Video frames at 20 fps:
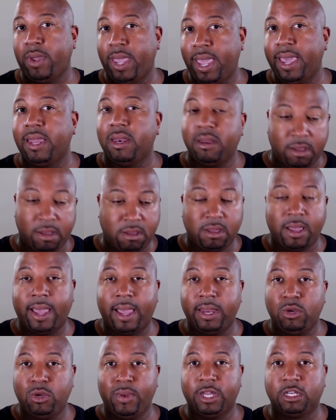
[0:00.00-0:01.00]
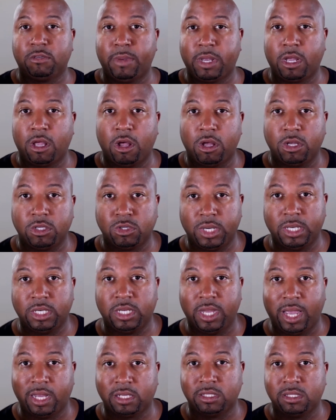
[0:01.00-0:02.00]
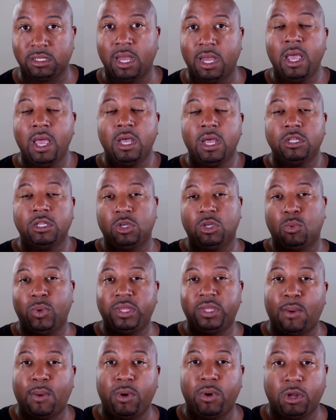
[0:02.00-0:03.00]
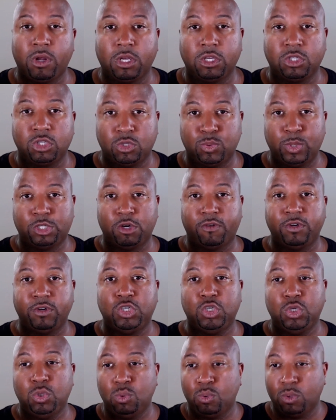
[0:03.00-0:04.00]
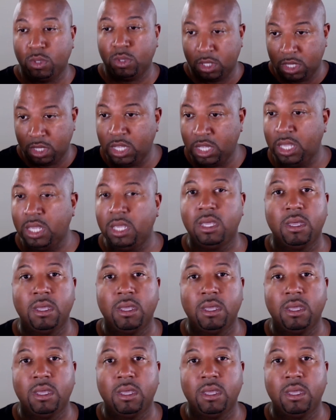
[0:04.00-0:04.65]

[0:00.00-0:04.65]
and I do answer my calls and texts. So with that, we're going to switch over to the